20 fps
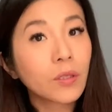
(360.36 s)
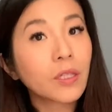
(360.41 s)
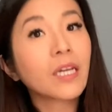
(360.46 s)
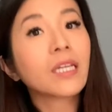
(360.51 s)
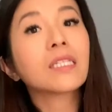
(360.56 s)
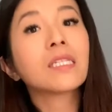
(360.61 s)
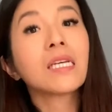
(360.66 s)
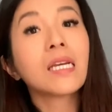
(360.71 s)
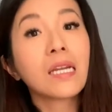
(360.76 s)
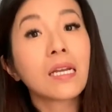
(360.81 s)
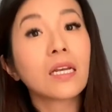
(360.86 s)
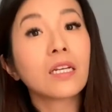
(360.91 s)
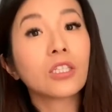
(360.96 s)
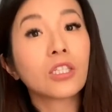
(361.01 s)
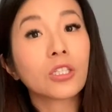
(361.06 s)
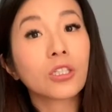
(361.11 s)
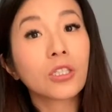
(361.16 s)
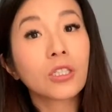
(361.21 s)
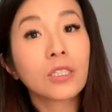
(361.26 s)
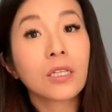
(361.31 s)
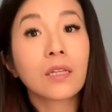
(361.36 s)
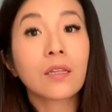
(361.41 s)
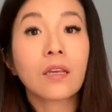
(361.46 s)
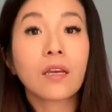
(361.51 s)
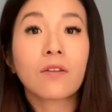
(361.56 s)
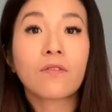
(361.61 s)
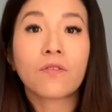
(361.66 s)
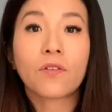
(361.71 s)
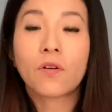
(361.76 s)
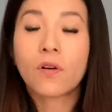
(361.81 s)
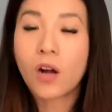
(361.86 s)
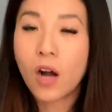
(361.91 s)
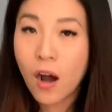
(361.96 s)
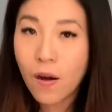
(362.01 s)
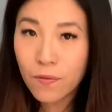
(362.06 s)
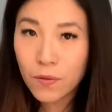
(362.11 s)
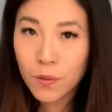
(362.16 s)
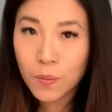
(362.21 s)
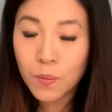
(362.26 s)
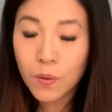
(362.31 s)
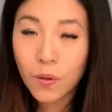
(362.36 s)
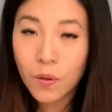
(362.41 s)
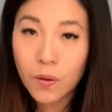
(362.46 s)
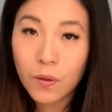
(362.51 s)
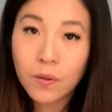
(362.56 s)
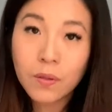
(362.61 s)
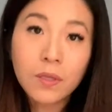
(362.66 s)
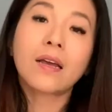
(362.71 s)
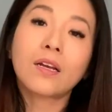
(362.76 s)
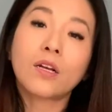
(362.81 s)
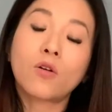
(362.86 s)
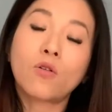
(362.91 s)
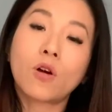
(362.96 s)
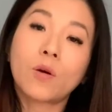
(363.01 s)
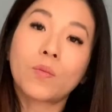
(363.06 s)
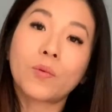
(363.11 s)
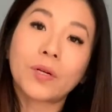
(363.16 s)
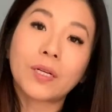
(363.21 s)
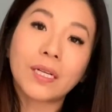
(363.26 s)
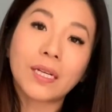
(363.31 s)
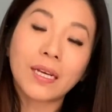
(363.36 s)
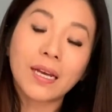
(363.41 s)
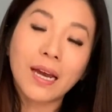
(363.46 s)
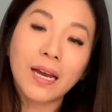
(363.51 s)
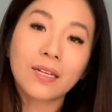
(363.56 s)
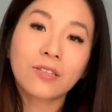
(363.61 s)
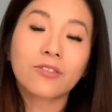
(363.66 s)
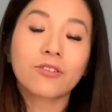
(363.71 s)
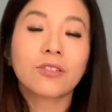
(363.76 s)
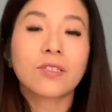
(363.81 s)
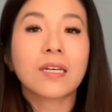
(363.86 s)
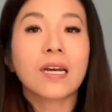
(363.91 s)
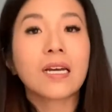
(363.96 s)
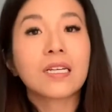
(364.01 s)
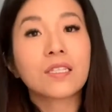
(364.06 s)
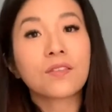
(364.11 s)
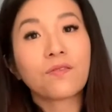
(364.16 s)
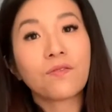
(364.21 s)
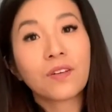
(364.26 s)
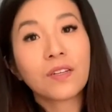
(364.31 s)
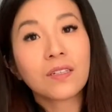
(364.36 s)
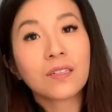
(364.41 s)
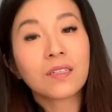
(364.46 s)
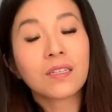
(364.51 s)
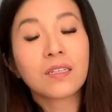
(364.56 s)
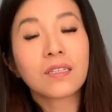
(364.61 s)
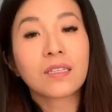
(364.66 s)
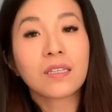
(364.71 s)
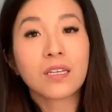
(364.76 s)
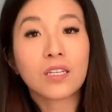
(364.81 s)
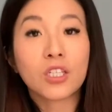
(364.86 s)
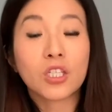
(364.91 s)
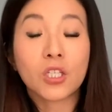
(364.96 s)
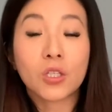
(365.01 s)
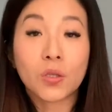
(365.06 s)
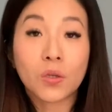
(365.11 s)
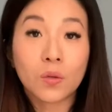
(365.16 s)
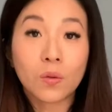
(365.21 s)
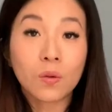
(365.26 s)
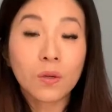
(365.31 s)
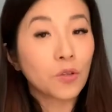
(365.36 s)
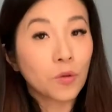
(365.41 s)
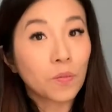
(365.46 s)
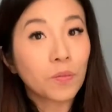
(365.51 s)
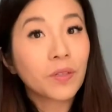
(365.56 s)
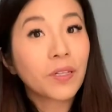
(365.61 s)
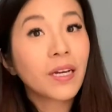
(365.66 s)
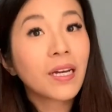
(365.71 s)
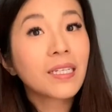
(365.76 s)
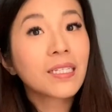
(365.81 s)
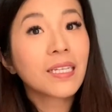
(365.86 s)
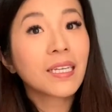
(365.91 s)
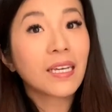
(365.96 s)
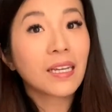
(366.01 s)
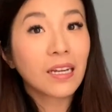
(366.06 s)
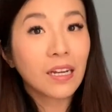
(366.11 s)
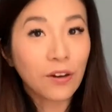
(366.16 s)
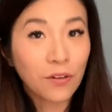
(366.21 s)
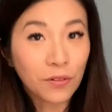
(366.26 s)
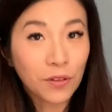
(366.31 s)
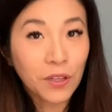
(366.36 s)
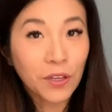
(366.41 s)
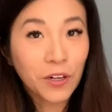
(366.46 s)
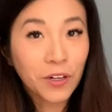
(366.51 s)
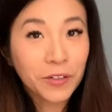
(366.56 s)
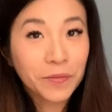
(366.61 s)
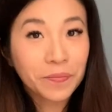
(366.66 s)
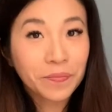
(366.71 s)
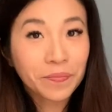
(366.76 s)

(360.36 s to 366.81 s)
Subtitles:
like teenagers, and they feel comfortable incorporating exercise, fitness into their plan to get healthier.